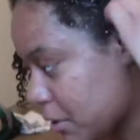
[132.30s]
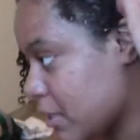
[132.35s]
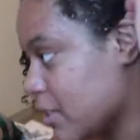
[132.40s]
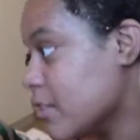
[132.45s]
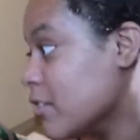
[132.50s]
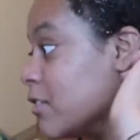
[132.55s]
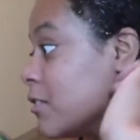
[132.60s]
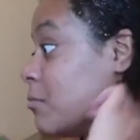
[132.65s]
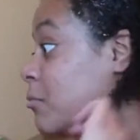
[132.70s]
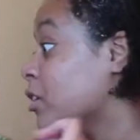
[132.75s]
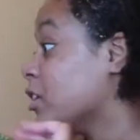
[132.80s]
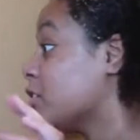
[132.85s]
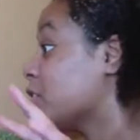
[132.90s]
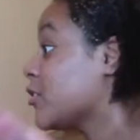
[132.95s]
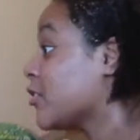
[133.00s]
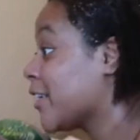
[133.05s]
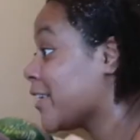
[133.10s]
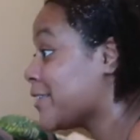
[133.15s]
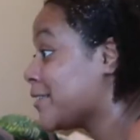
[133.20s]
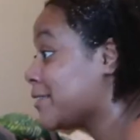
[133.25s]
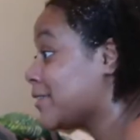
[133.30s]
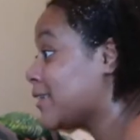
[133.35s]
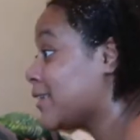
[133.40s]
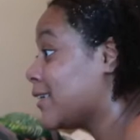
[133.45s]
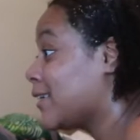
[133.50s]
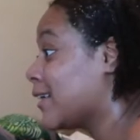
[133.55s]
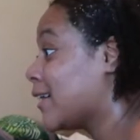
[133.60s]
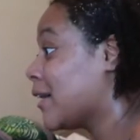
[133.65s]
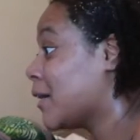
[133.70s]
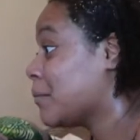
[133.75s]
because it's
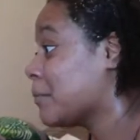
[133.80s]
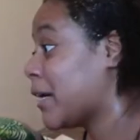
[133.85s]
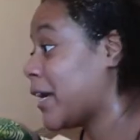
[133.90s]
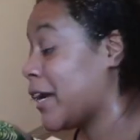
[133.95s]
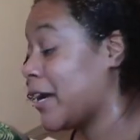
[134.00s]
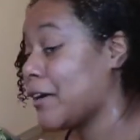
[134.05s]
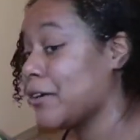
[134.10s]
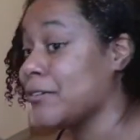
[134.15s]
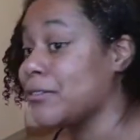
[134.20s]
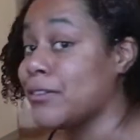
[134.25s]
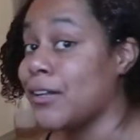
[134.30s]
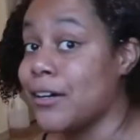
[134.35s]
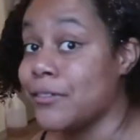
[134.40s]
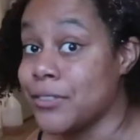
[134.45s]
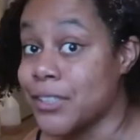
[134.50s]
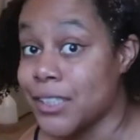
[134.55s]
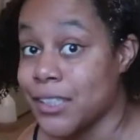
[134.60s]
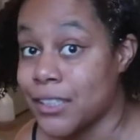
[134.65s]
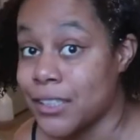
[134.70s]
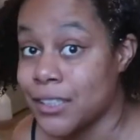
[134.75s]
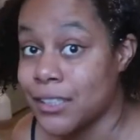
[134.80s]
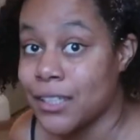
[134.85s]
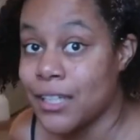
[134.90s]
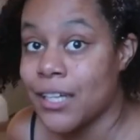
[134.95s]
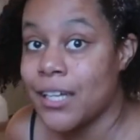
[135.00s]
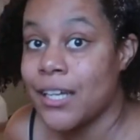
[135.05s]
moisturizing and my hair loves it.